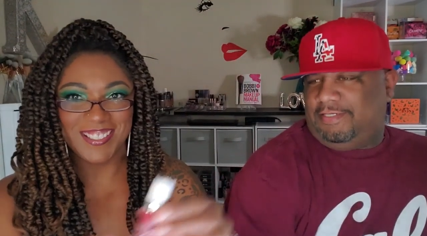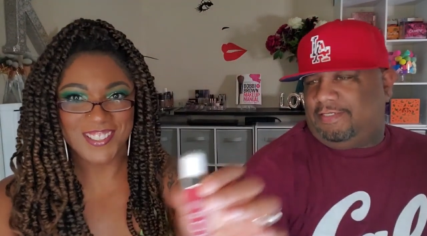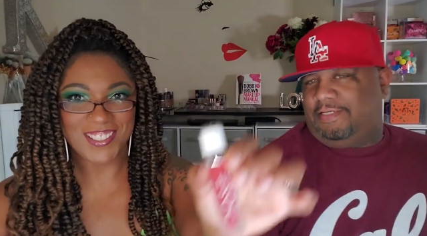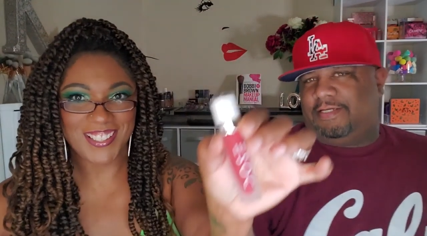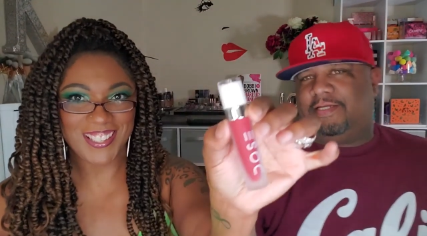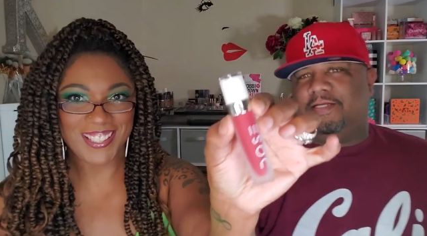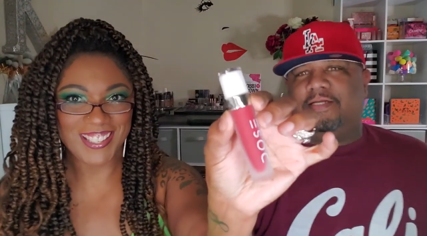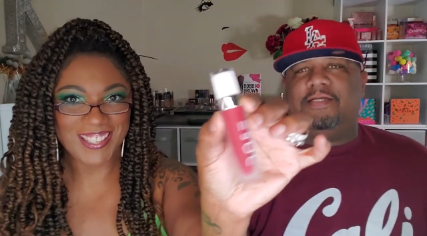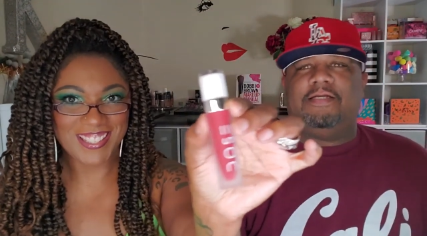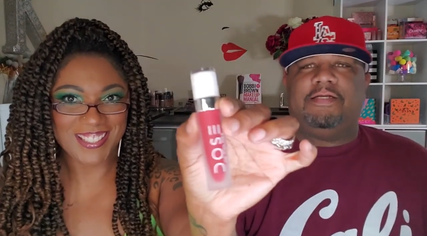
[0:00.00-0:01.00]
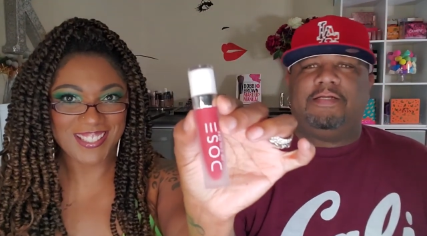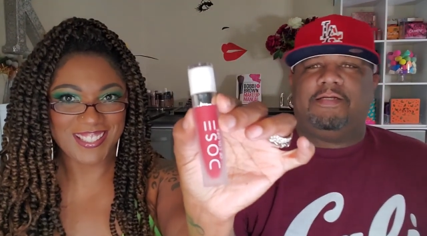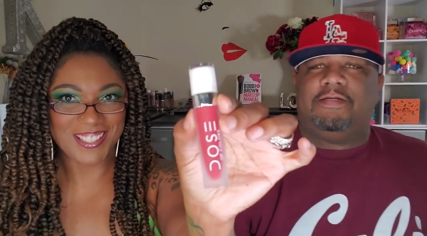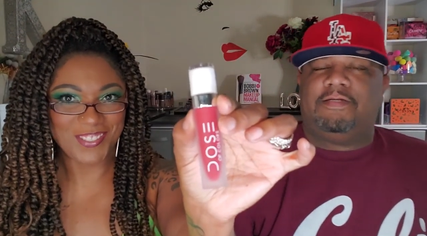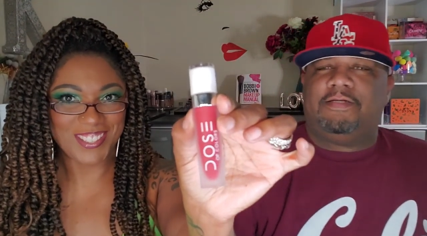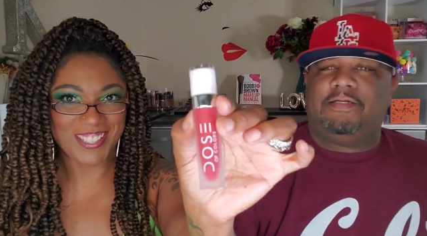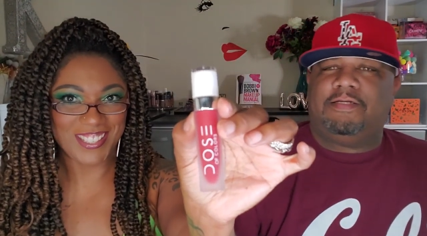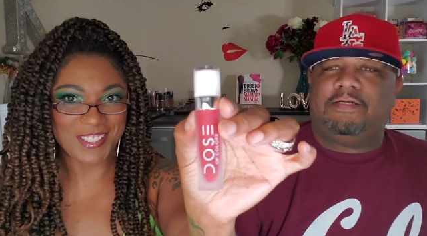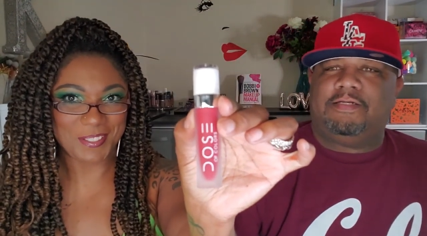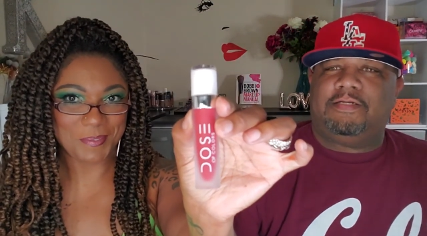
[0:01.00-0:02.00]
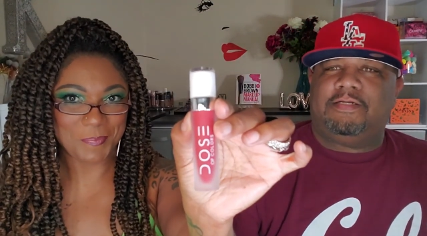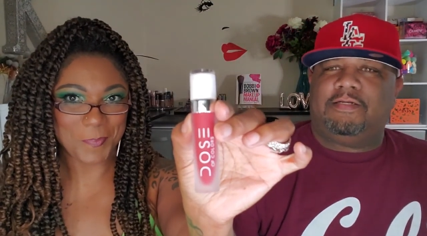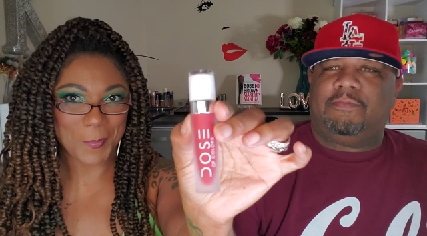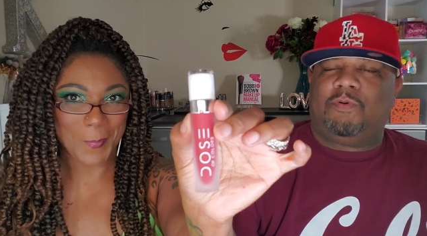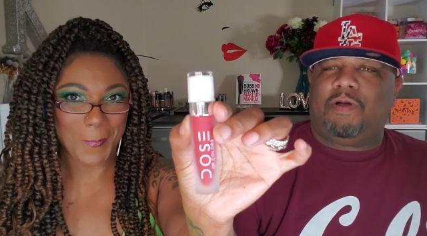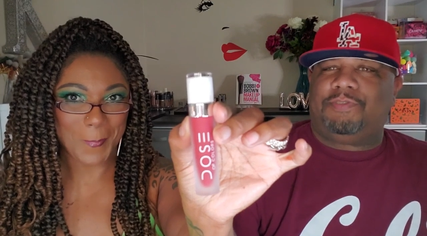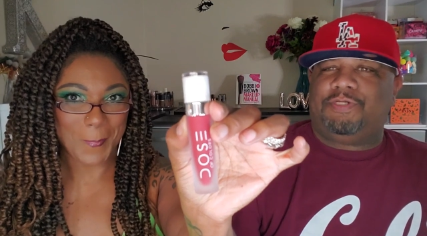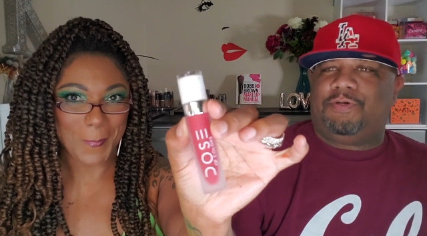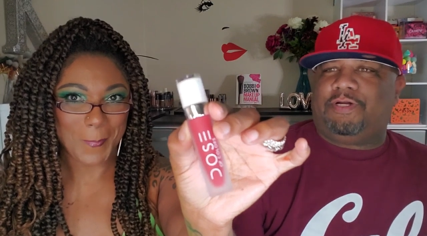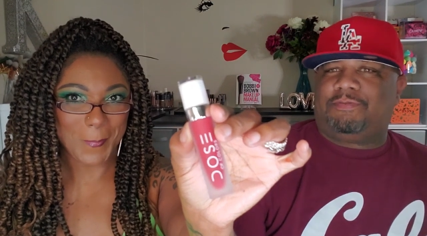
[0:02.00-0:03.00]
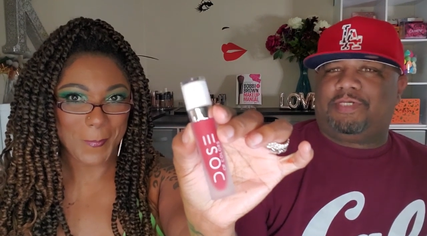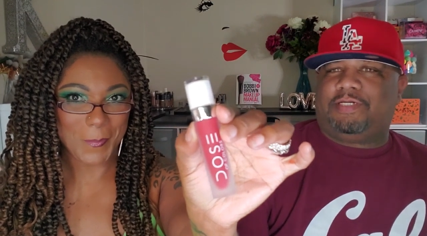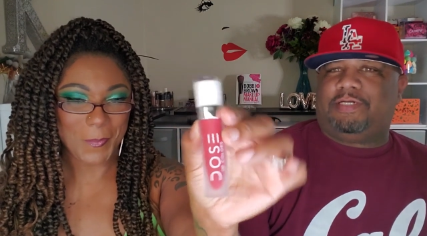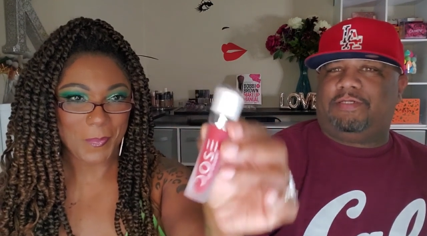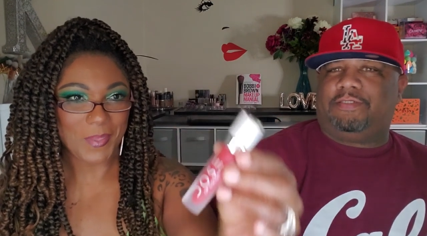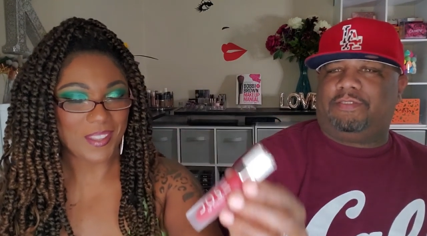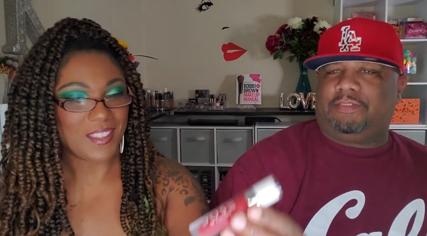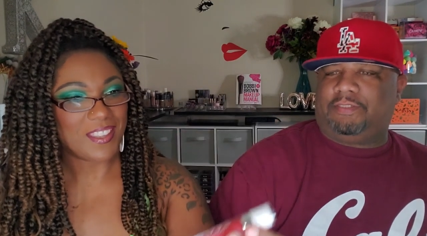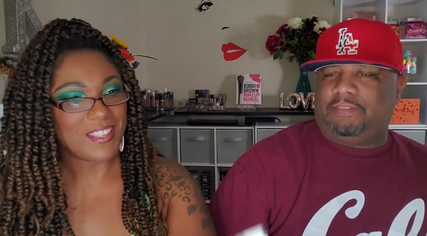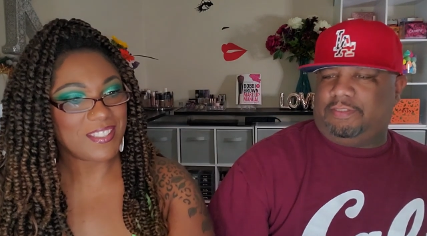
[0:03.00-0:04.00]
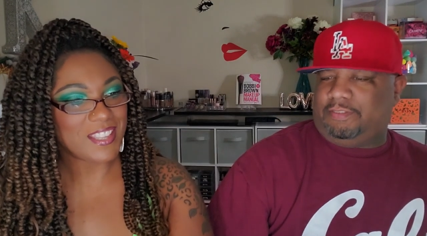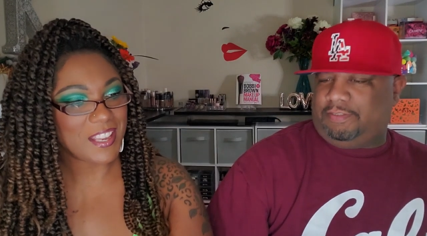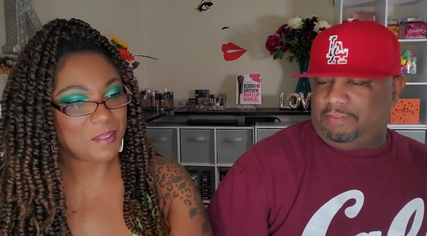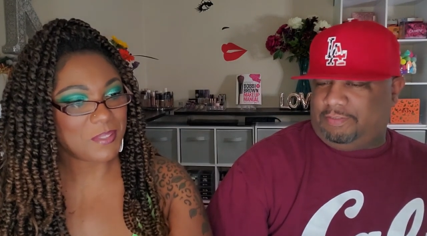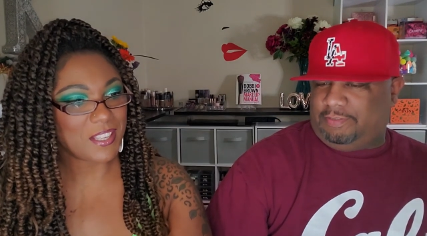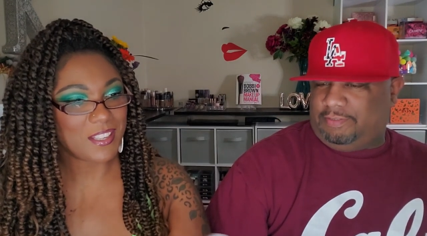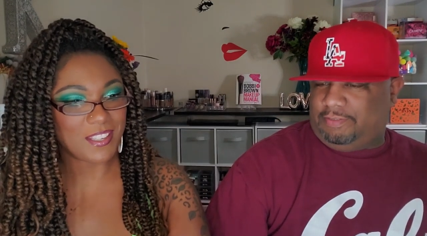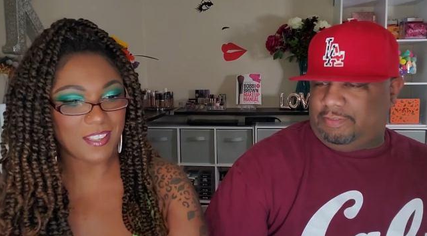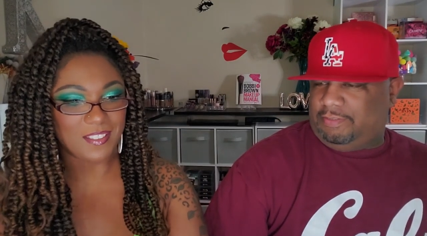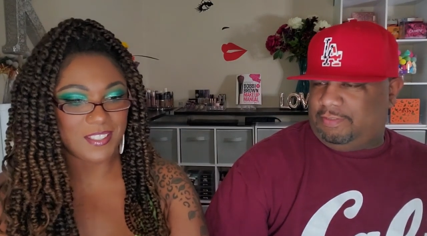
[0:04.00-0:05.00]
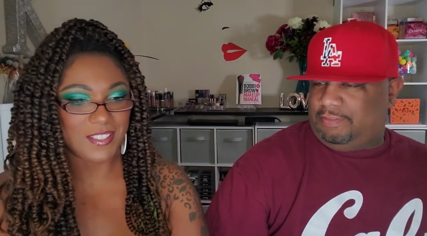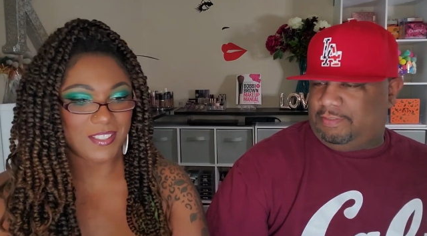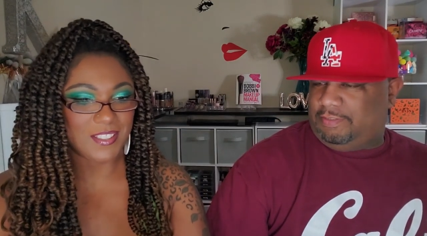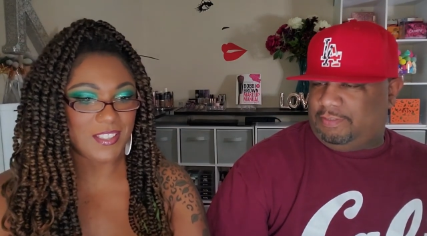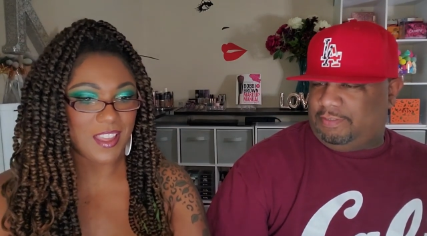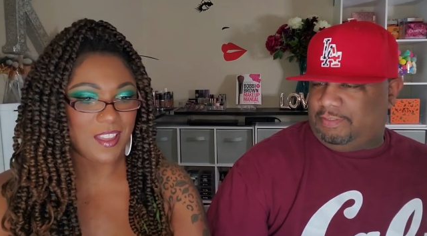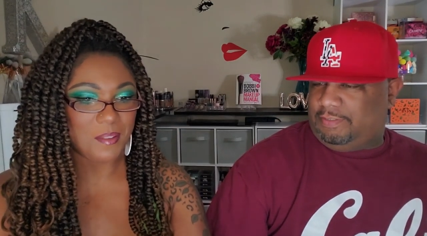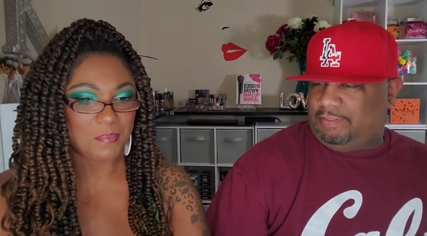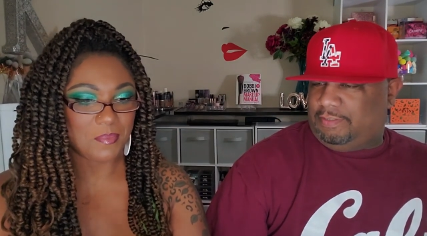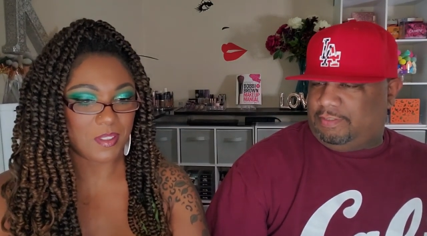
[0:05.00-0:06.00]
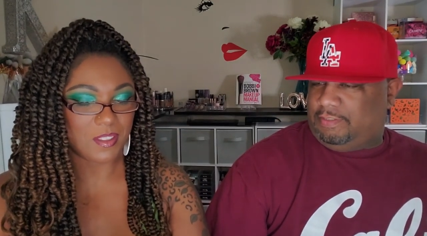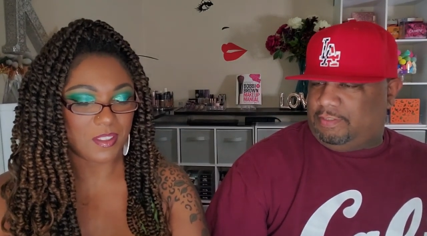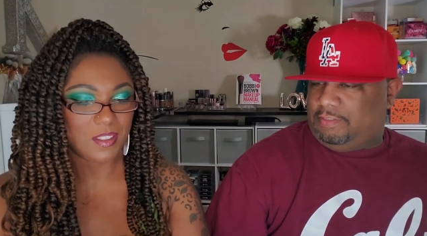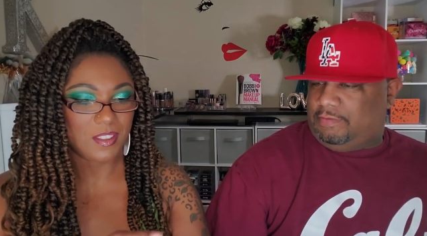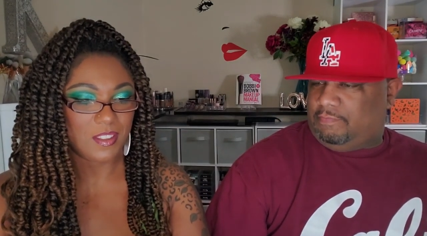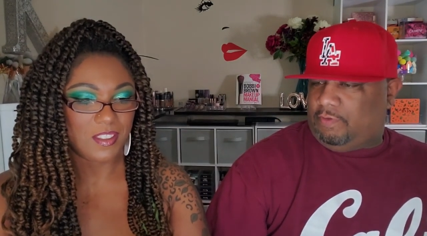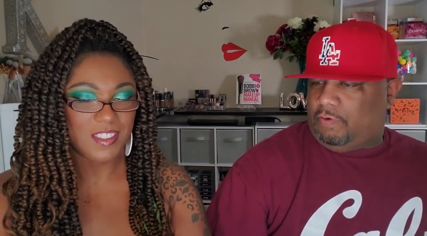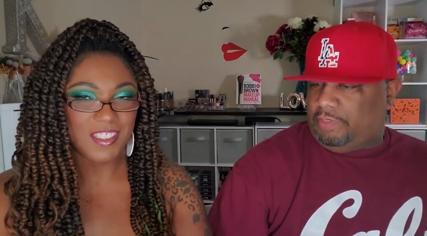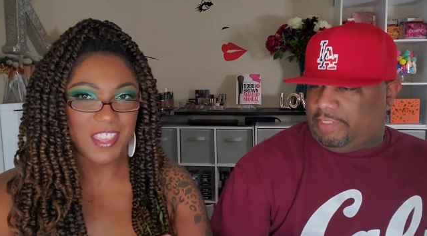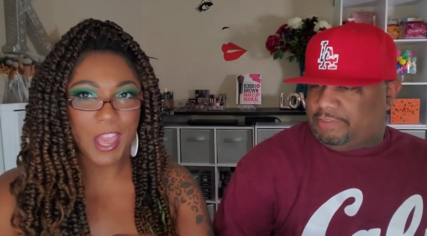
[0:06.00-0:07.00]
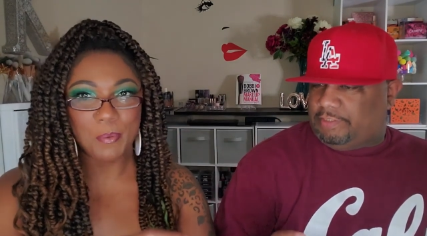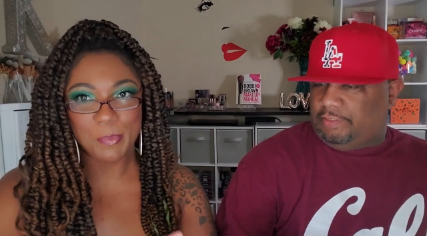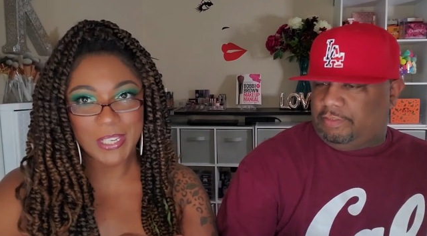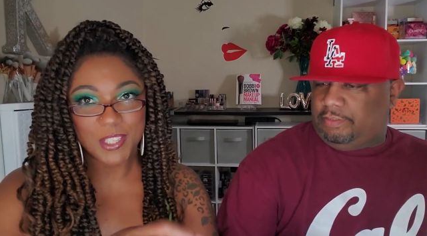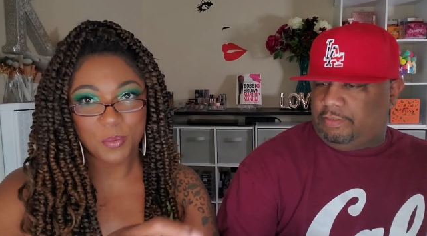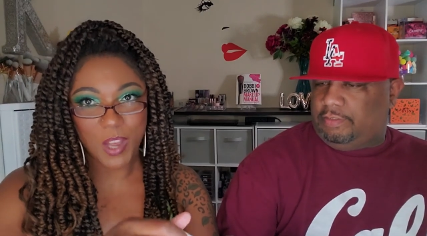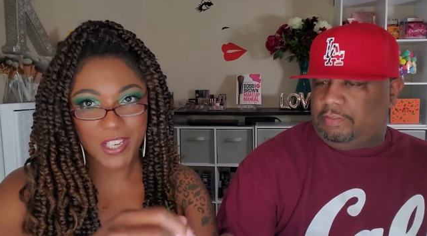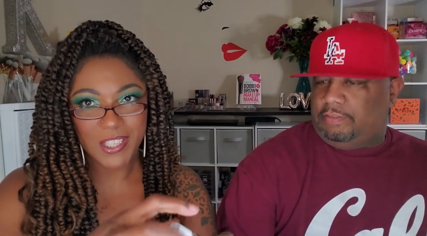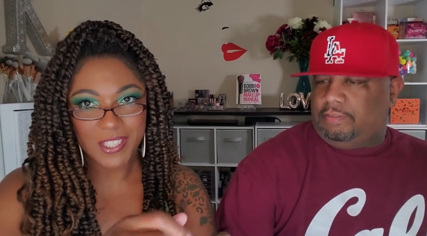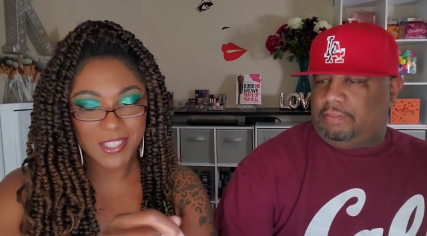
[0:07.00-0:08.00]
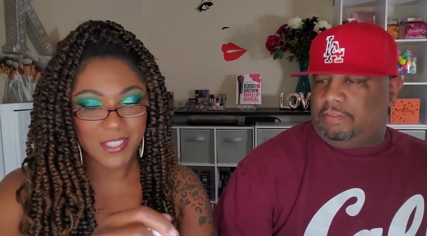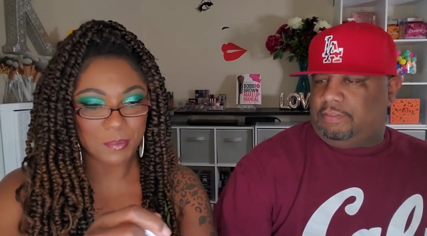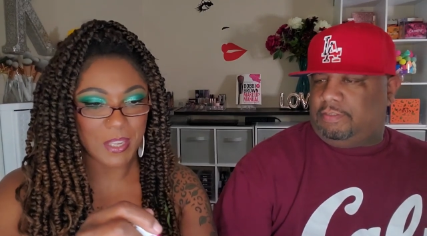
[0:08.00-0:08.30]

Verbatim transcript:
Speaker 1: Hold it like this. It's a lipstick.
Speaker 2: Well, why would you hold it upside down?
Speaker 1: It's not upside down. This is the top. Oh, that's. Y'all want me to swatch it since I'm